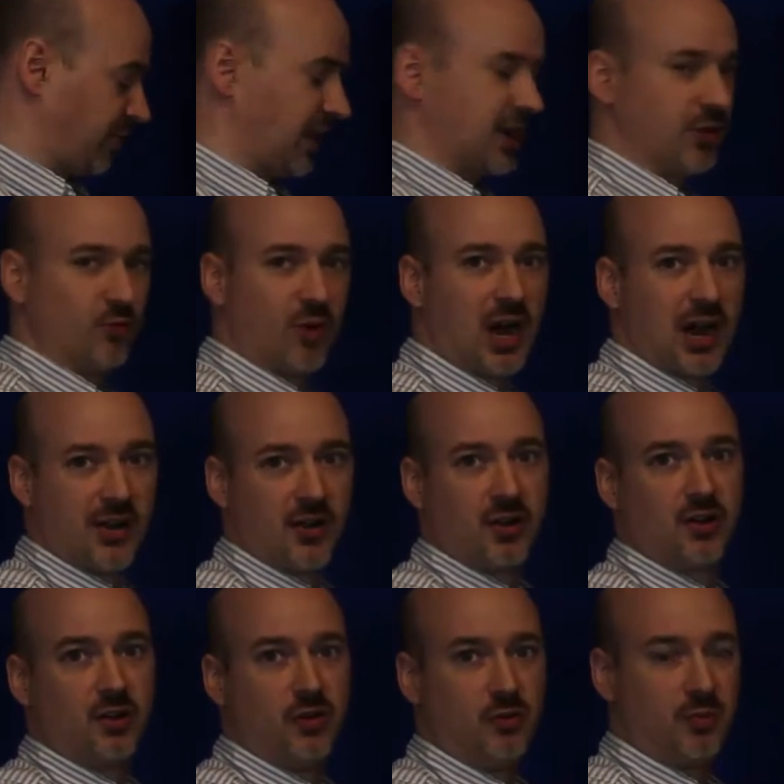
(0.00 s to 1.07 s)
any water
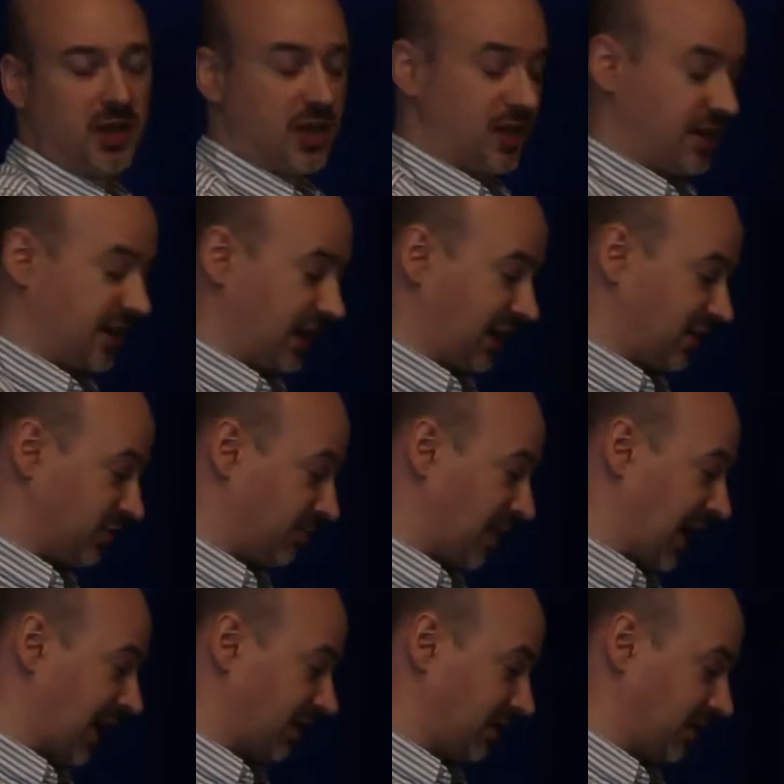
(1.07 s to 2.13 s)
or humidity that gets
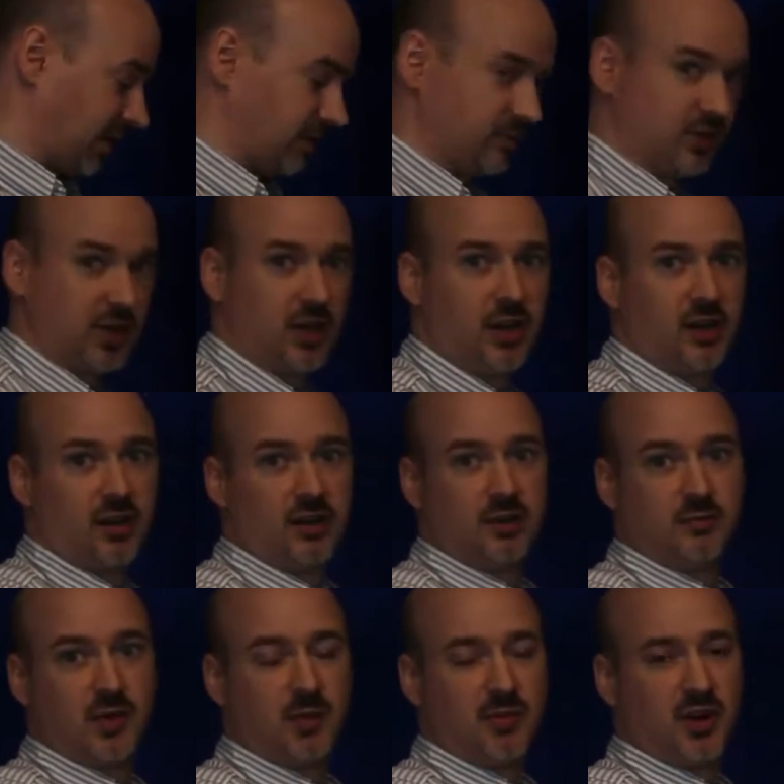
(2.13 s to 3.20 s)
back there.
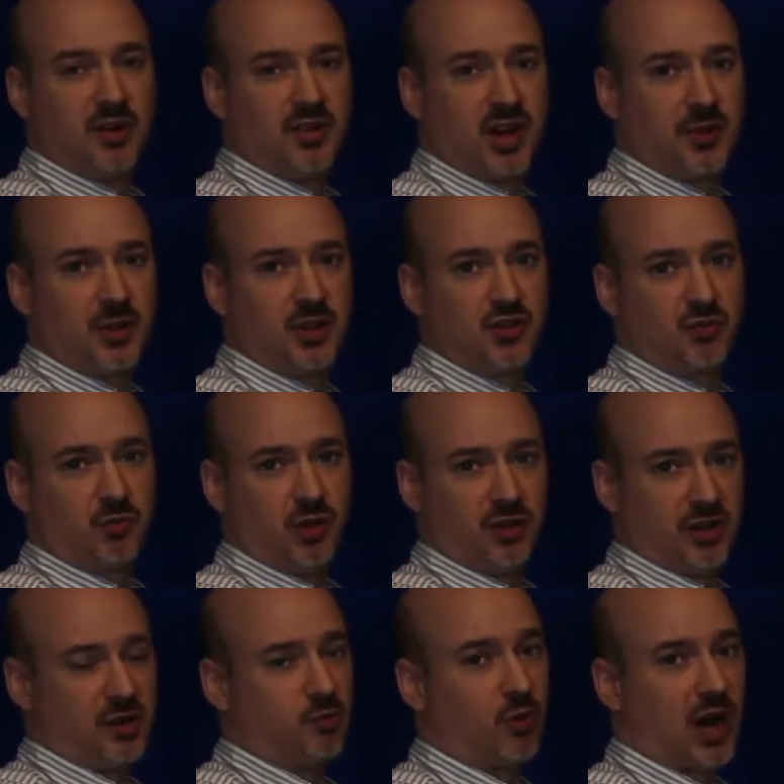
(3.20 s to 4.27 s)
Remember, nothing's
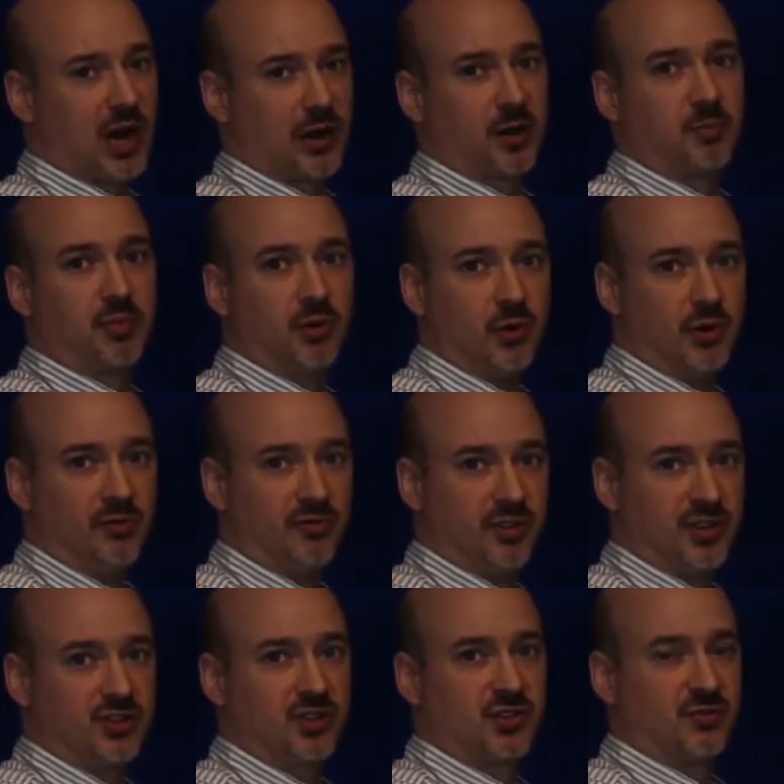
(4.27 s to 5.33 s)
really waterproof,
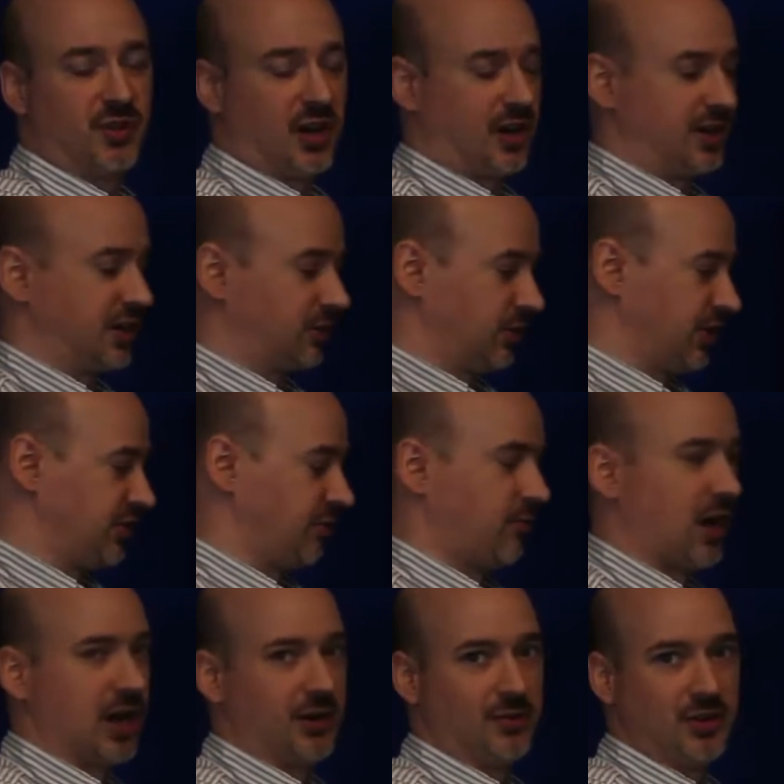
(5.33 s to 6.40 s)
it's just varying degrees of
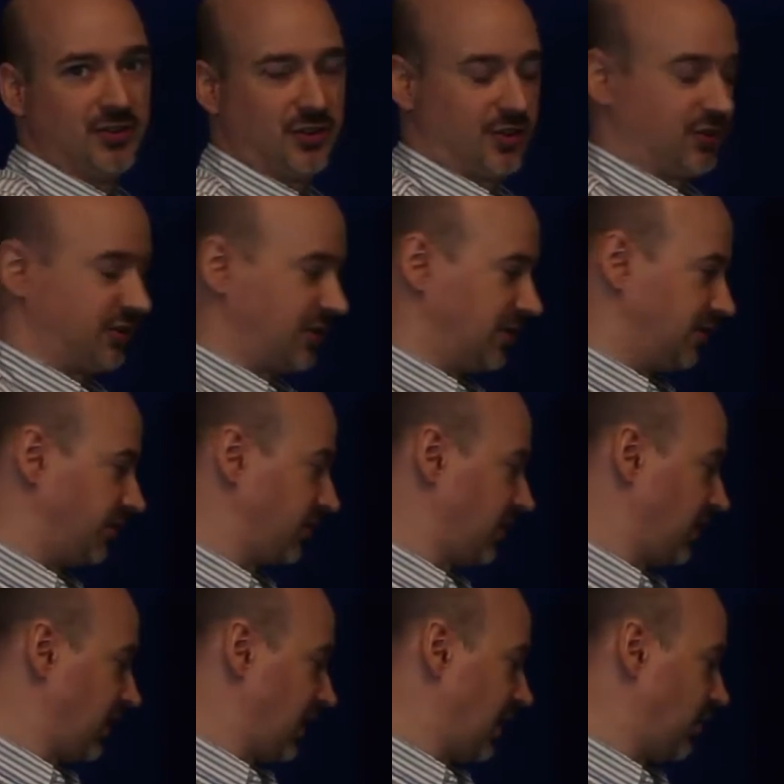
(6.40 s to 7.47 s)
water resistance.
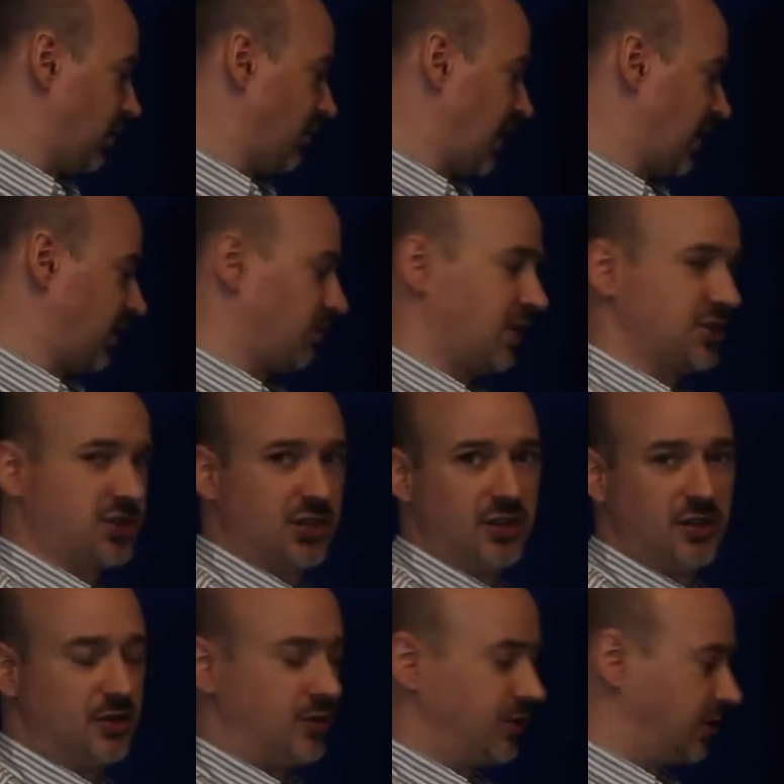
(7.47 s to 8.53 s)
And no matter what you
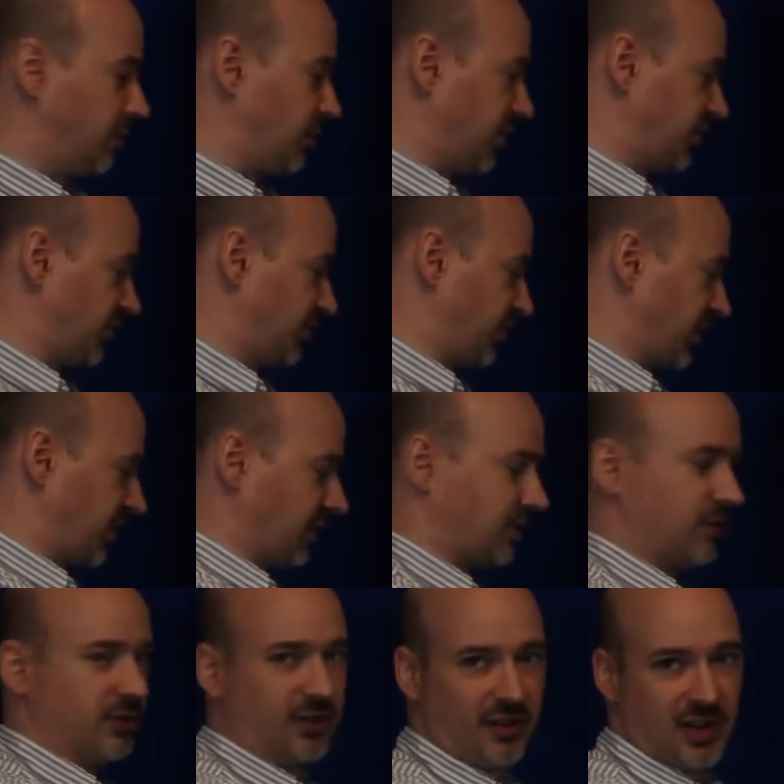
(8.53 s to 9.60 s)
do, you'll put some
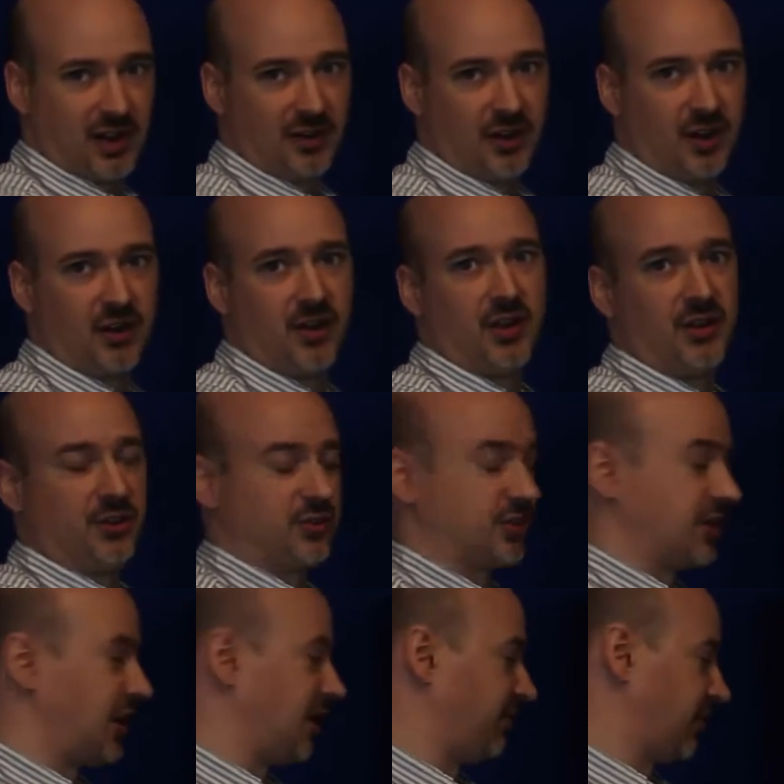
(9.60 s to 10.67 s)
silicone around there and other
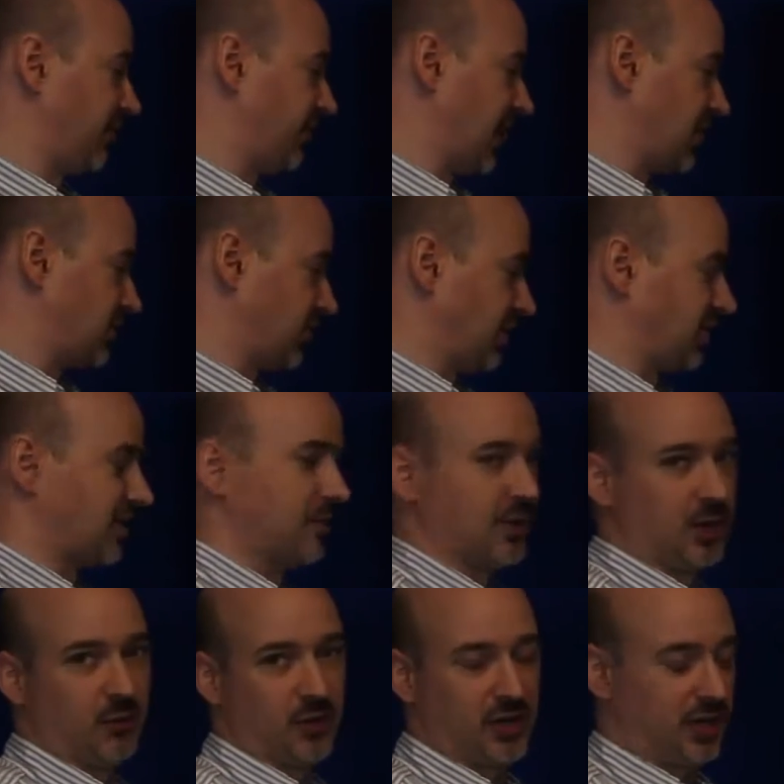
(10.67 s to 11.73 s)
stuff, eventually
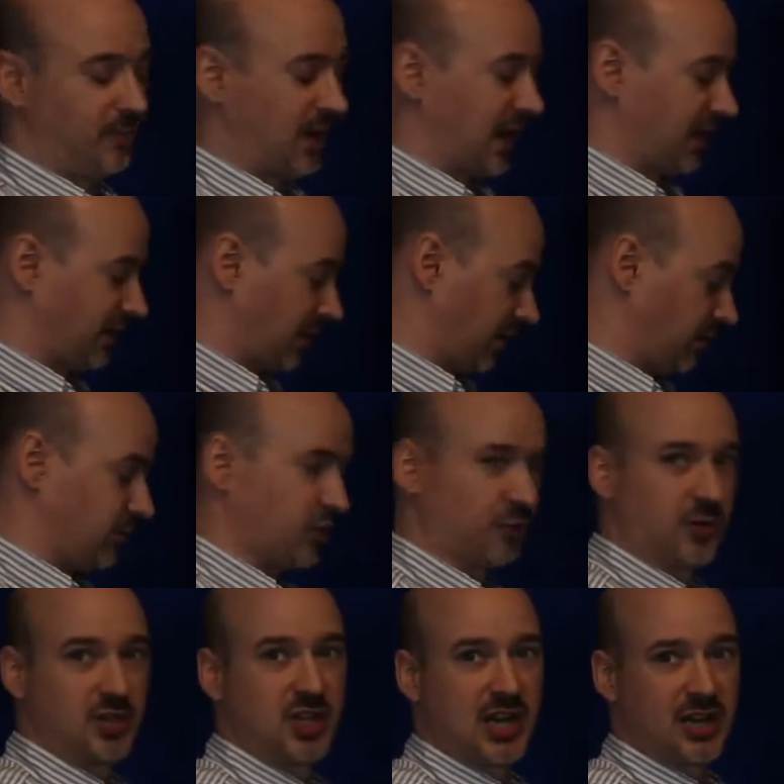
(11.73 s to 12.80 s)
something will get back there. So
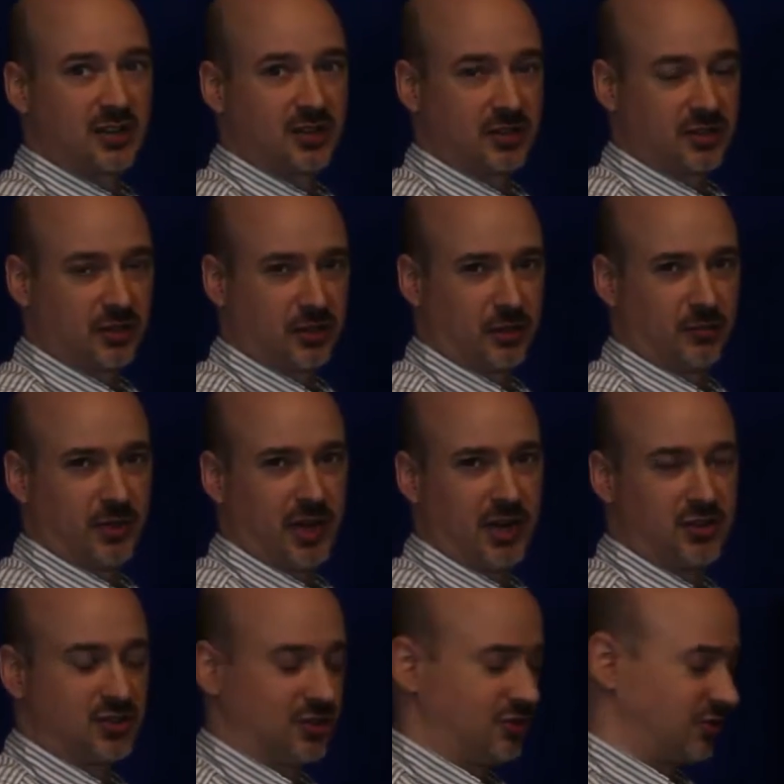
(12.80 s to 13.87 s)
protect your
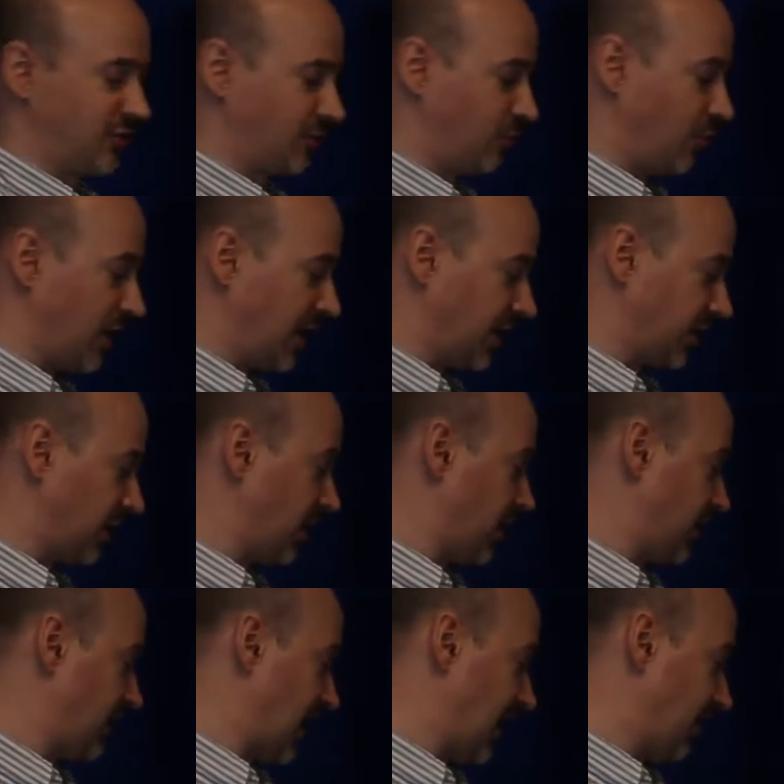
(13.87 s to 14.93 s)
terminations with
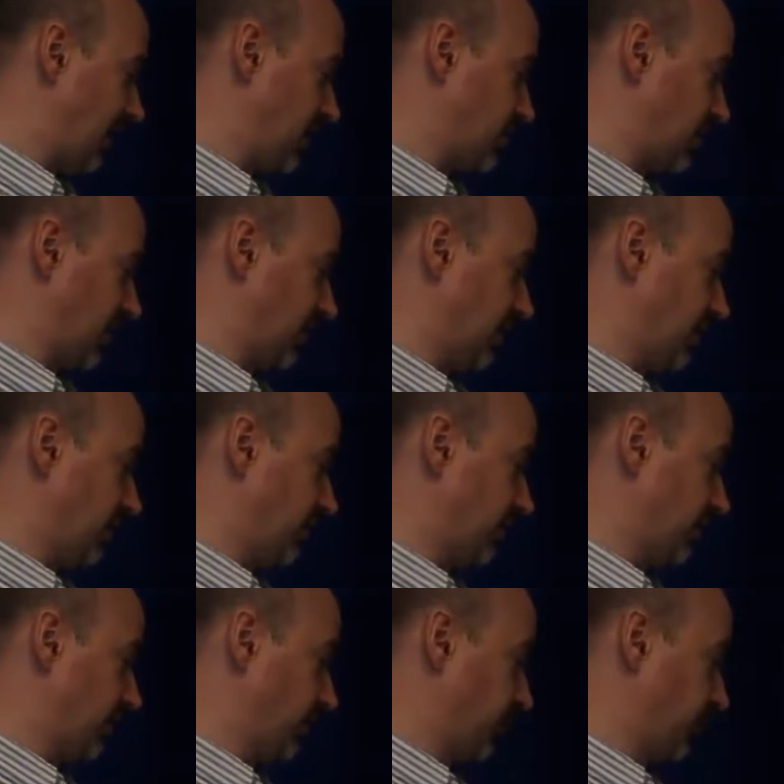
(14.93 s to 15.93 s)
dielectric grease.